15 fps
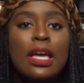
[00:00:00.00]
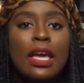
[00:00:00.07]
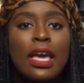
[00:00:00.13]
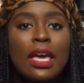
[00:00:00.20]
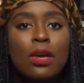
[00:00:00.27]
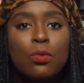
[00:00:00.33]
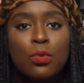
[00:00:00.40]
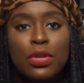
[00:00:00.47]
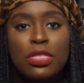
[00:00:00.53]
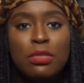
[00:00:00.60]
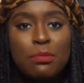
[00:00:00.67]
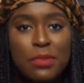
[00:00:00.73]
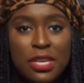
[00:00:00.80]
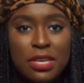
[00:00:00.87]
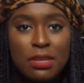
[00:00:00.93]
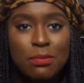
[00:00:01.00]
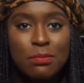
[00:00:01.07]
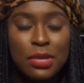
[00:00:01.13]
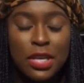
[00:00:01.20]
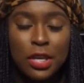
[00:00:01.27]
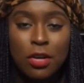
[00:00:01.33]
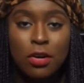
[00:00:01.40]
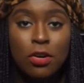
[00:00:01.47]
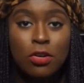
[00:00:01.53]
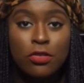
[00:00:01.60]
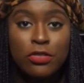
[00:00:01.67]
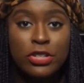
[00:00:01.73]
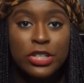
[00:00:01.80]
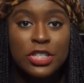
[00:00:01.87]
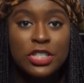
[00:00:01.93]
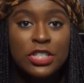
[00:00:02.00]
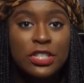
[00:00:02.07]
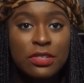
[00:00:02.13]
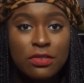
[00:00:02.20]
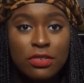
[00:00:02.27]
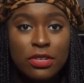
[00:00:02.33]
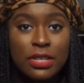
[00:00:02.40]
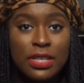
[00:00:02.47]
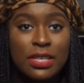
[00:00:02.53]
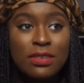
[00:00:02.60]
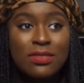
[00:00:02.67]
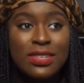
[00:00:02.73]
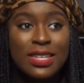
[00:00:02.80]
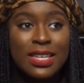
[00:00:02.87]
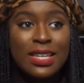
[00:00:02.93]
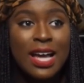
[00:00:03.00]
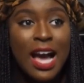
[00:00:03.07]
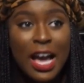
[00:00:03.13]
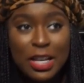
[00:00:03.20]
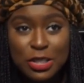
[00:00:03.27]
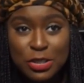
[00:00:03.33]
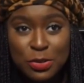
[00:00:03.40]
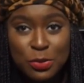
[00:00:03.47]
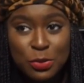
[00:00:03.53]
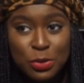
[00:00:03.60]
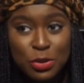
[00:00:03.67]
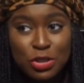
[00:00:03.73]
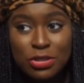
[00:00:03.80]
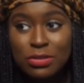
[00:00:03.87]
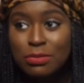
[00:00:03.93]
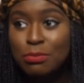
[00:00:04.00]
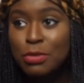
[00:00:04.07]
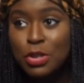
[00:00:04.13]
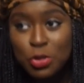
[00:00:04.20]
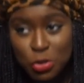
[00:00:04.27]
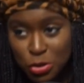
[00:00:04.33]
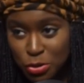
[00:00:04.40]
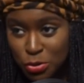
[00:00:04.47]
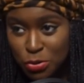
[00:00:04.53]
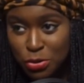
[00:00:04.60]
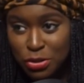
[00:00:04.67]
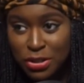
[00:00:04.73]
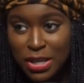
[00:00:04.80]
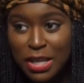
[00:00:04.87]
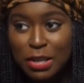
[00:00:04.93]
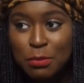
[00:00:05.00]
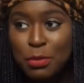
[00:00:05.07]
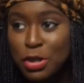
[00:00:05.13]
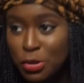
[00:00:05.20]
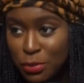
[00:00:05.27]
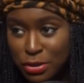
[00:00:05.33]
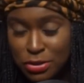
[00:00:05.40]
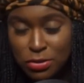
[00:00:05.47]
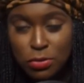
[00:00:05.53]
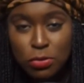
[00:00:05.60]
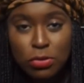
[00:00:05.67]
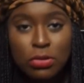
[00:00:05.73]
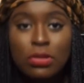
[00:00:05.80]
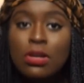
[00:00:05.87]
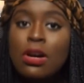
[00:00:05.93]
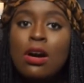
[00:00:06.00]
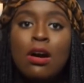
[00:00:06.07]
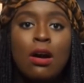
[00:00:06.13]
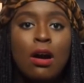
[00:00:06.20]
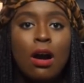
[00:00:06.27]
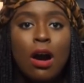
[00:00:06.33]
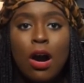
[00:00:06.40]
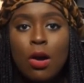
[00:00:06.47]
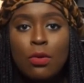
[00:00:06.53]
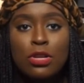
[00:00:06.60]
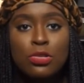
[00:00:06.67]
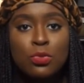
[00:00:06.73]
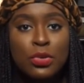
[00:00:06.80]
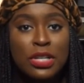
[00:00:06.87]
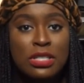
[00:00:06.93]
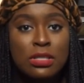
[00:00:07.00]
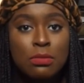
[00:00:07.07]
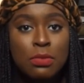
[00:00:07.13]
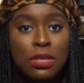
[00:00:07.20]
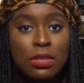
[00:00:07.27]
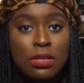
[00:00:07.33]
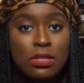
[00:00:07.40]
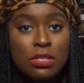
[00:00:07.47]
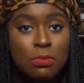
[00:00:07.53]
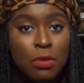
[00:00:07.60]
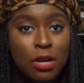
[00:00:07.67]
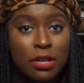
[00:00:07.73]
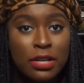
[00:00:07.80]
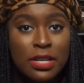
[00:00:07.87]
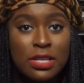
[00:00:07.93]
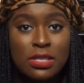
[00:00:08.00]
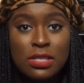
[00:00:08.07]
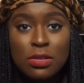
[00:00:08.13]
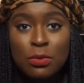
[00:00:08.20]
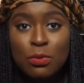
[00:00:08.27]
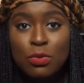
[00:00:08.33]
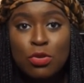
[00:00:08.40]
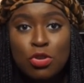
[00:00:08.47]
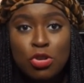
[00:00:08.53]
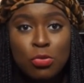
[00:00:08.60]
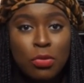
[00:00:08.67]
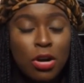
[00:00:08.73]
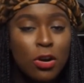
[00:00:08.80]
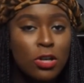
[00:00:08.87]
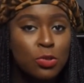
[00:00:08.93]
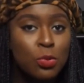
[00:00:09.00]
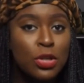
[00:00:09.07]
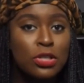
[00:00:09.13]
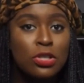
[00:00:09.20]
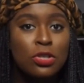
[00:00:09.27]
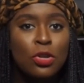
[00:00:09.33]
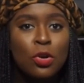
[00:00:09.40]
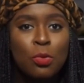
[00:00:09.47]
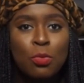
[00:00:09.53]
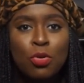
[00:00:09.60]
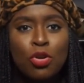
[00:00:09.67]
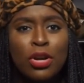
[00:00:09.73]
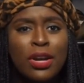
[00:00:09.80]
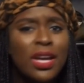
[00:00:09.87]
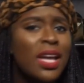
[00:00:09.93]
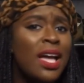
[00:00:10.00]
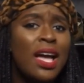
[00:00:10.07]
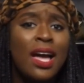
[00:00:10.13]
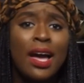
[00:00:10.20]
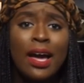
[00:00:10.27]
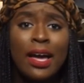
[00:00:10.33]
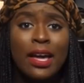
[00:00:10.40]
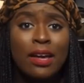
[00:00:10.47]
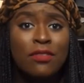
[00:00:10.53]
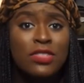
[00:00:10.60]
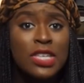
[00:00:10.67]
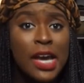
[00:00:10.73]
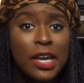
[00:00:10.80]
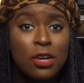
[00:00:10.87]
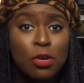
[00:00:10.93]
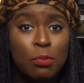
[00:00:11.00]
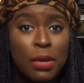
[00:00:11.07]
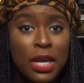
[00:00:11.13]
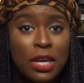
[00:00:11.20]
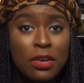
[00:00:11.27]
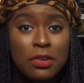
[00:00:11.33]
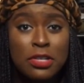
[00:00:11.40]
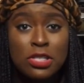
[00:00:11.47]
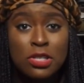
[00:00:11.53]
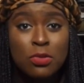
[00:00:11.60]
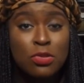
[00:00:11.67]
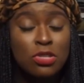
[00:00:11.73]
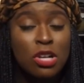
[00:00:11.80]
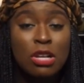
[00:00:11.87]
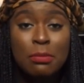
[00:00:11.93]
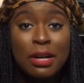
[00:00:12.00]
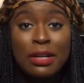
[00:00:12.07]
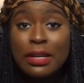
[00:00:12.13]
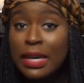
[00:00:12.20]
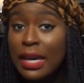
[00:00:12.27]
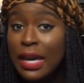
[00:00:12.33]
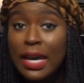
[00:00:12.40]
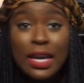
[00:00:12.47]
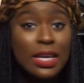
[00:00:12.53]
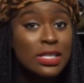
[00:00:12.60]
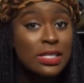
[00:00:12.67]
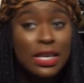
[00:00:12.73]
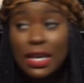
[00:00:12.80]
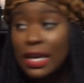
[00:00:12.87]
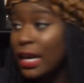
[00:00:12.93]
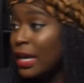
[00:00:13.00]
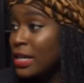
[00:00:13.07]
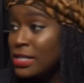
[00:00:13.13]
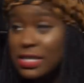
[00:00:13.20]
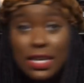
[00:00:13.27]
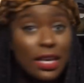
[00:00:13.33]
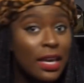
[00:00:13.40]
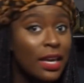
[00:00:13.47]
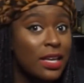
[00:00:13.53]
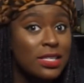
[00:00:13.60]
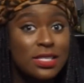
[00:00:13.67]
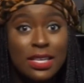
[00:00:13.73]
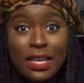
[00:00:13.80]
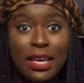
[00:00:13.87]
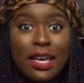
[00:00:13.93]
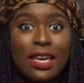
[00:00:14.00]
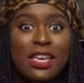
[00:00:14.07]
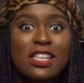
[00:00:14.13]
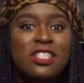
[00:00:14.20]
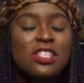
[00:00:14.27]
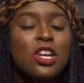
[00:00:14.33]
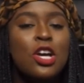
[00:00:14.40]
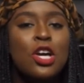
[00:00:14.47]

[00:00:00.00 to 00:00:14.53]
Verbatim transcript: And with me being an overachiever, even in high school, middle school, elementary school, always wanted to be the smartest in the room, always wanted to know more. I have tiger parents, so it was all about get A's, get A's, get A's, get A's.